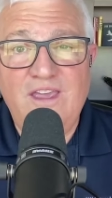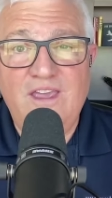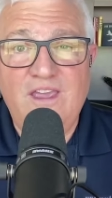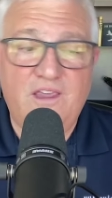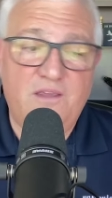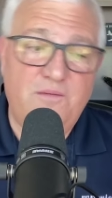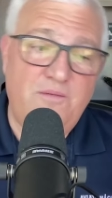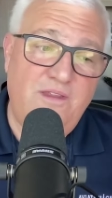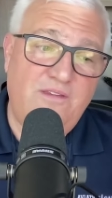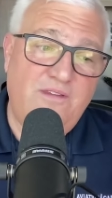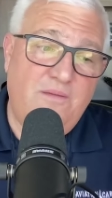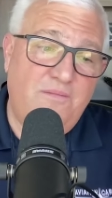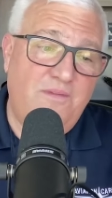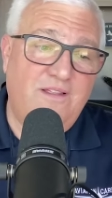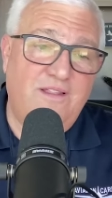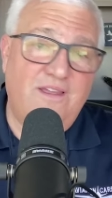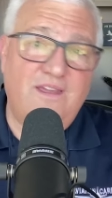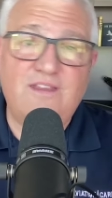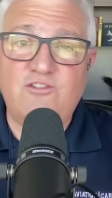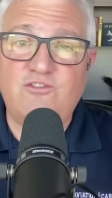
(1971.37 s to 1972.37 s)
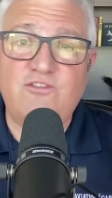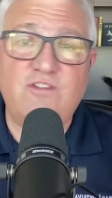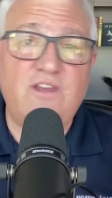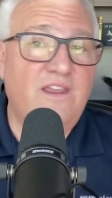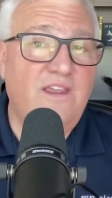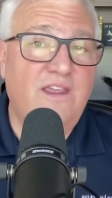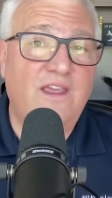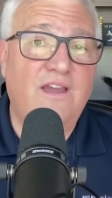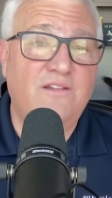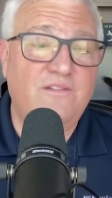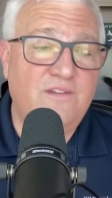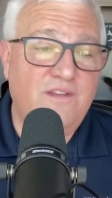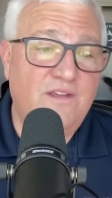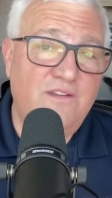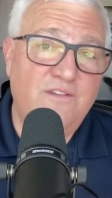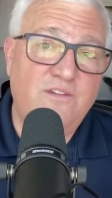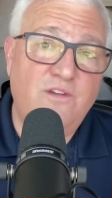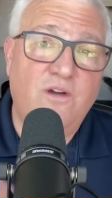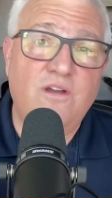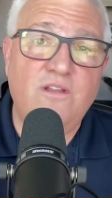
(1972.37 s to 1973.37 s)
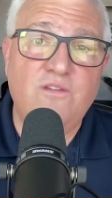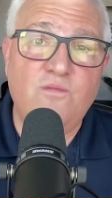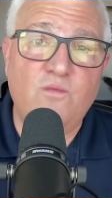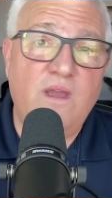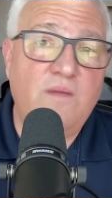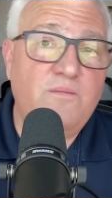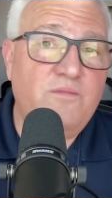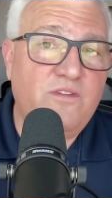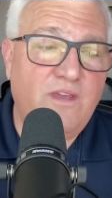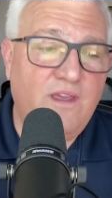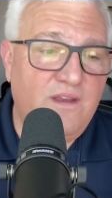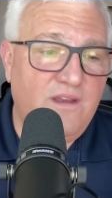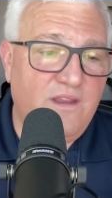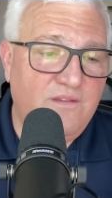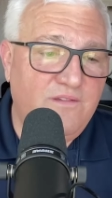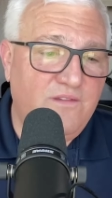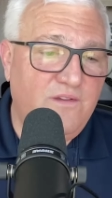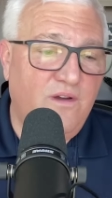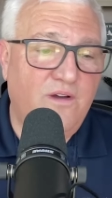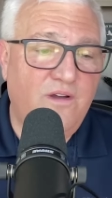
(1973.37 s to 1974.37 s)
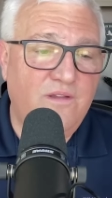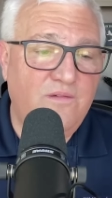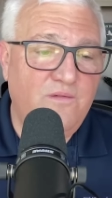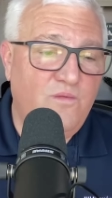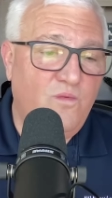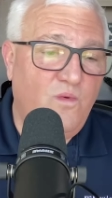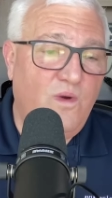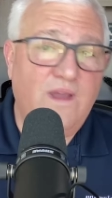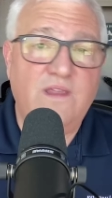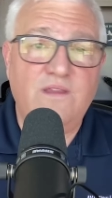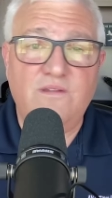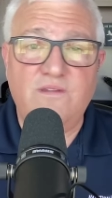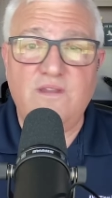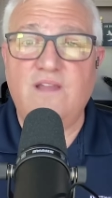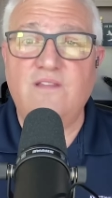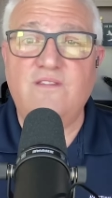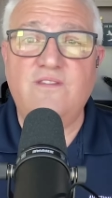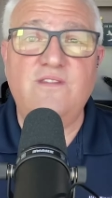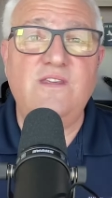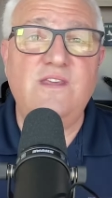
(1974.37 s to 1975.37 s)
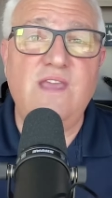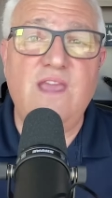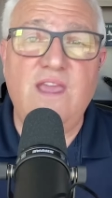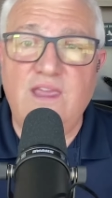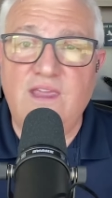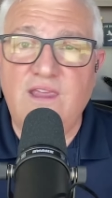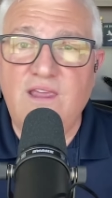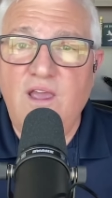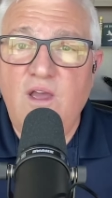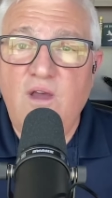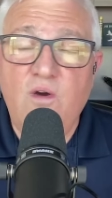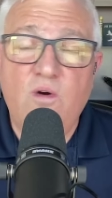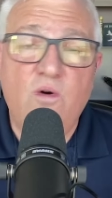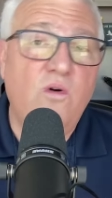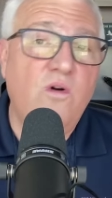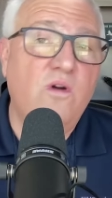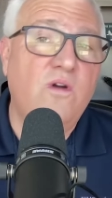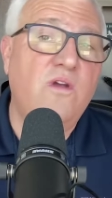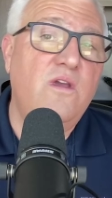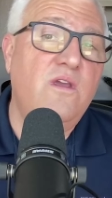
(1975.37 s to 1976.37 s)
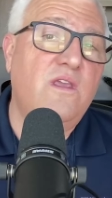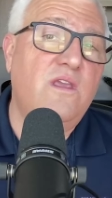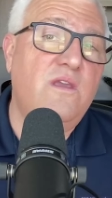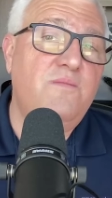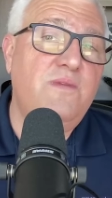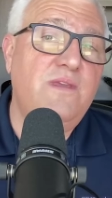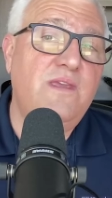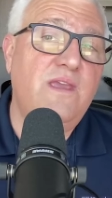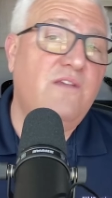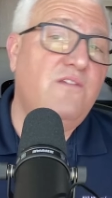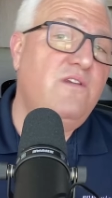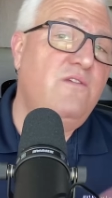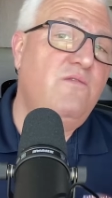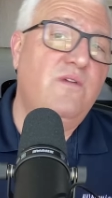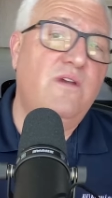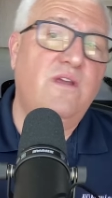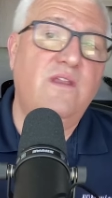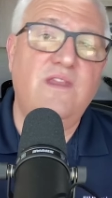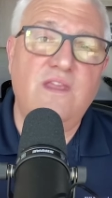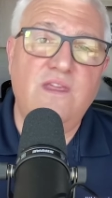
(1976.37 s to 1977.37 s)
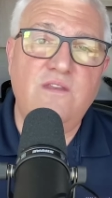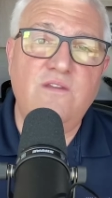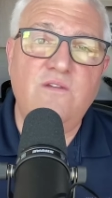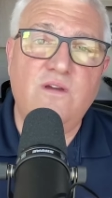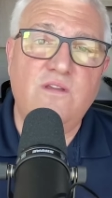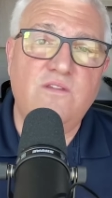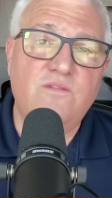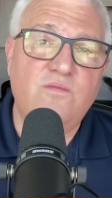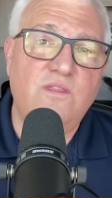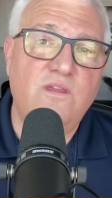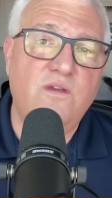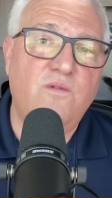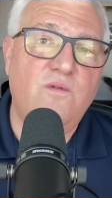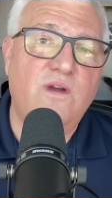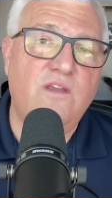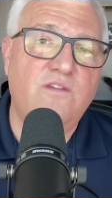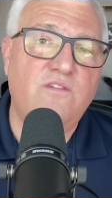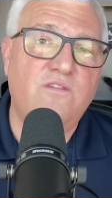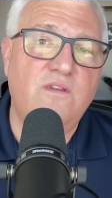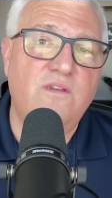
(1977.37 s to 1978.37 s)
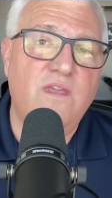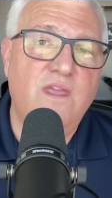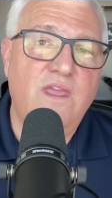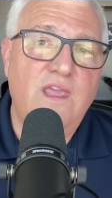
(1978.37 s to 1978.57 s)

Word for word: It could be something like checking out Dawn's website at dawnwhyte.ca, or it could be actually writing into us with a question.